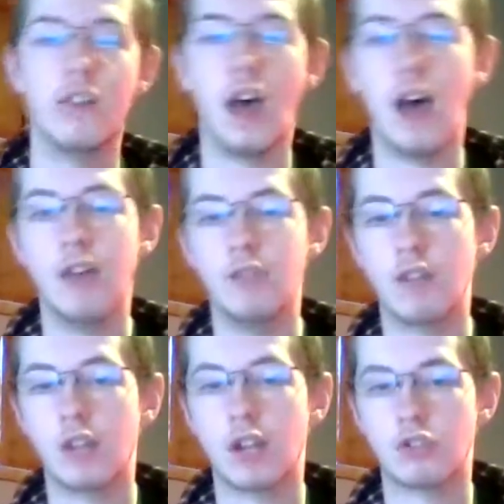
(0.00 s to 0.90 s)
I've
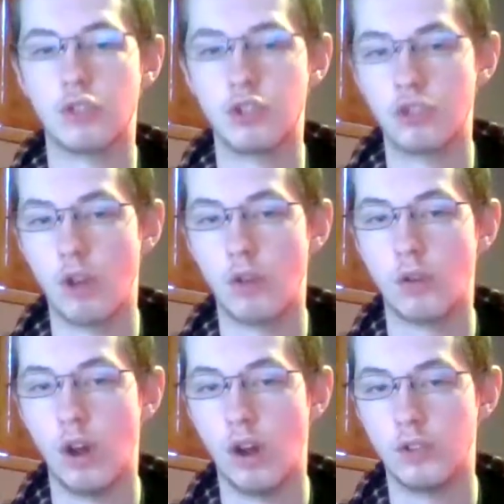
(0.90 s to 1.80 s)
never actually shown
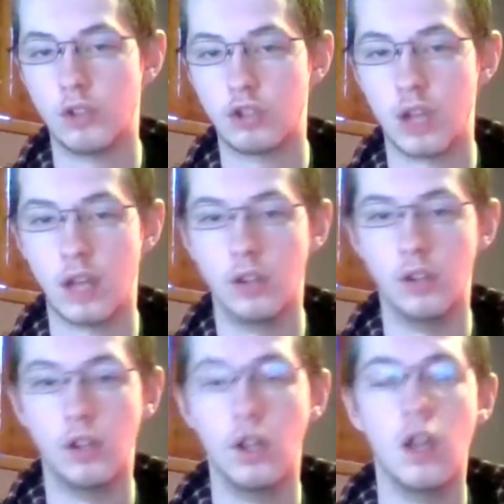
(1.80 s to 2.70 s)
on the
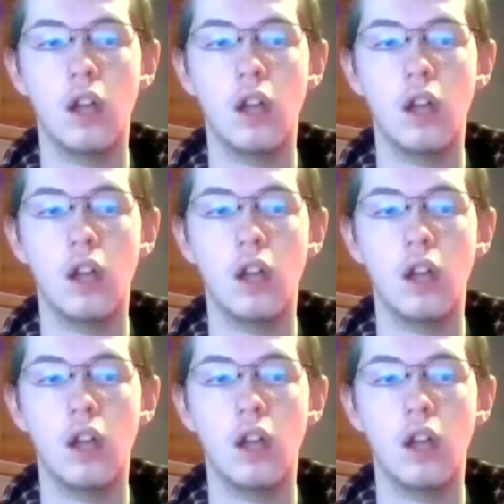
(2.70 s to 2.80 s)
channel.